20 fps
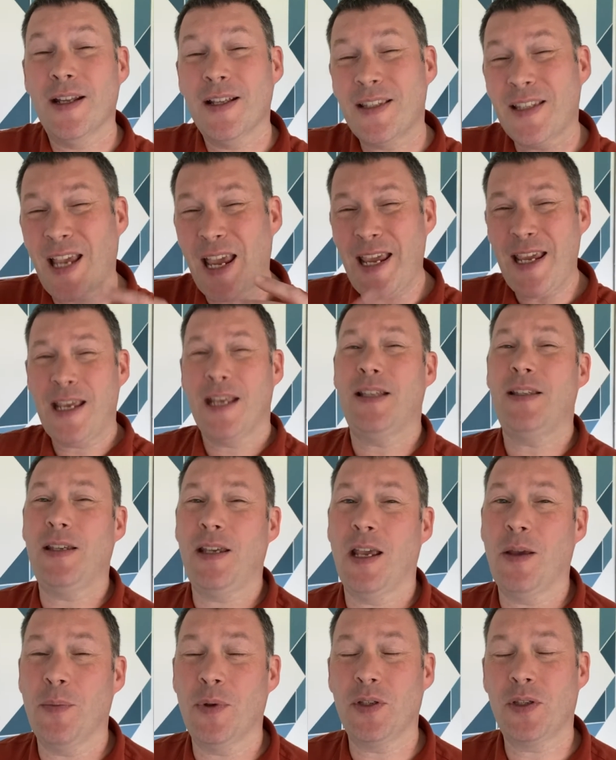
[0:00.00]
Take it to
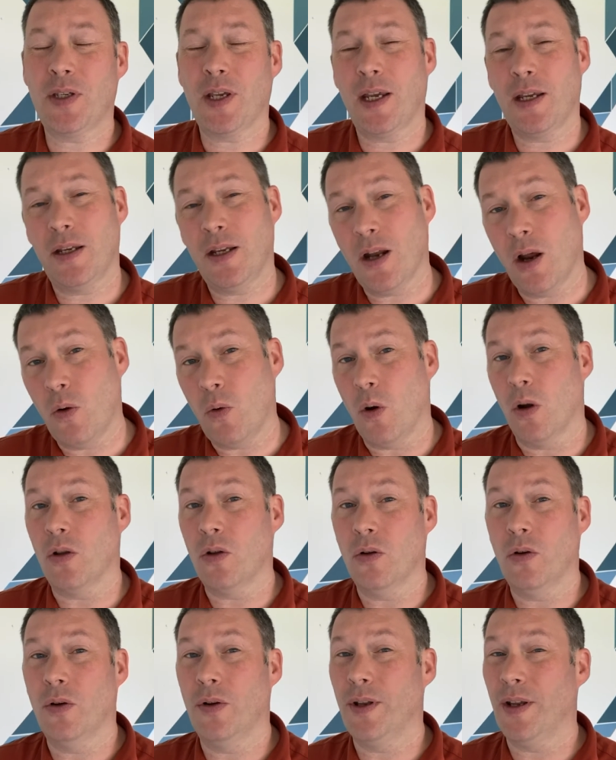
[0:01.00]
him and say, you know what,
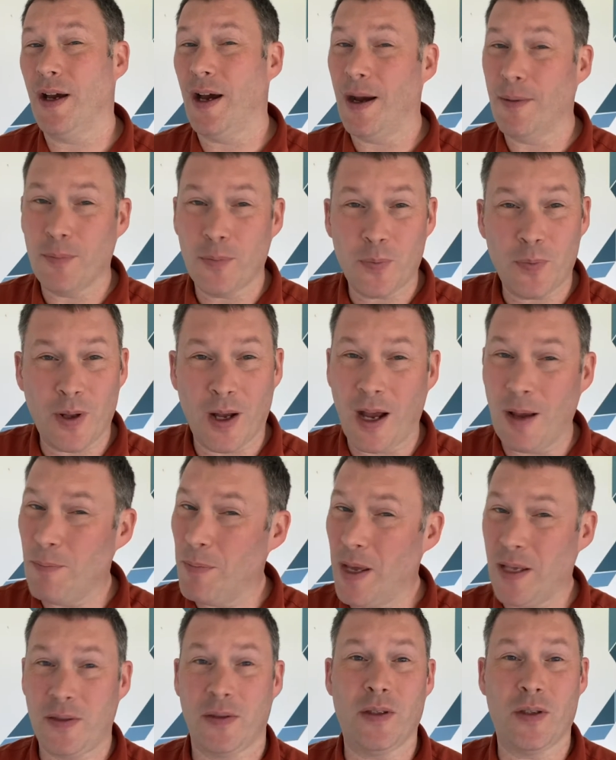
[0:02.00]
Lord, I
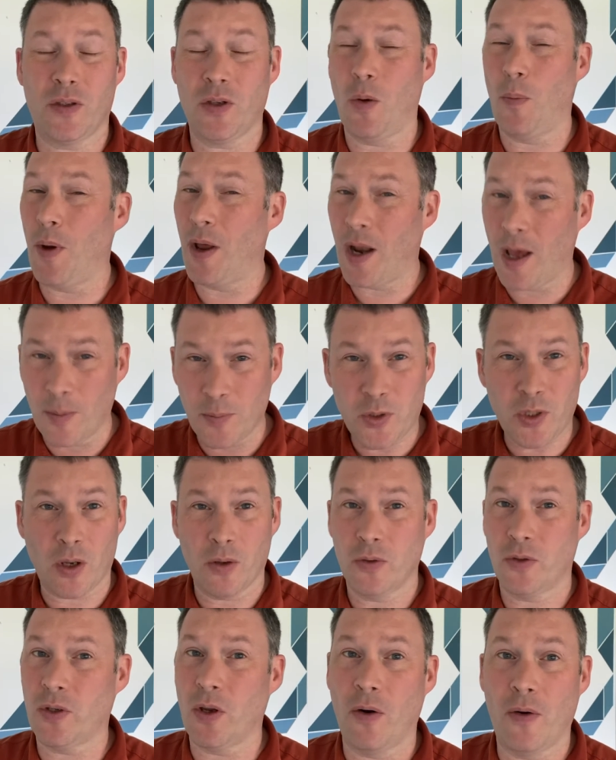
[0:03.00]
messed this up and I'm
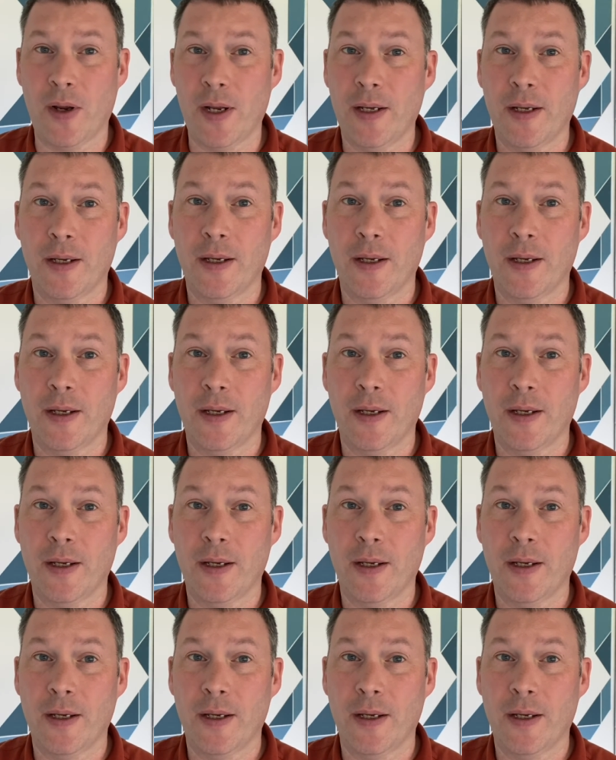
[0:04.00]
so sorry.